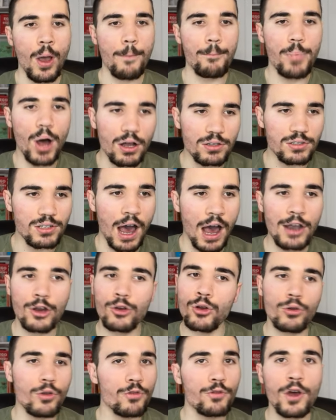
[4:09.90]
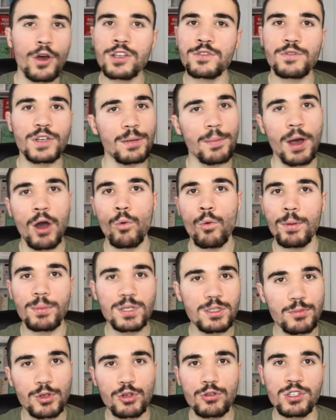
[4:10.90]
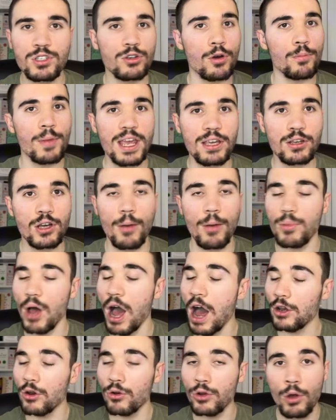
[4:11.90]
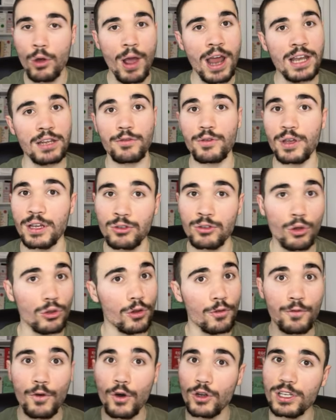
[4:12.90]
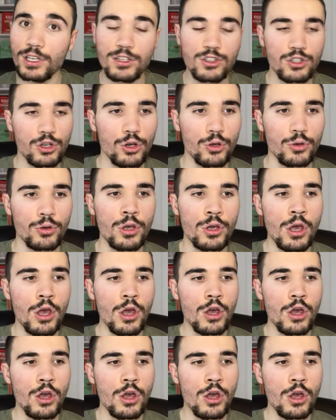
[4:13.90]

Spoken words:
But I don't know the first thing about women's beauty or makeup. I don't know anything, not the foggiest clue.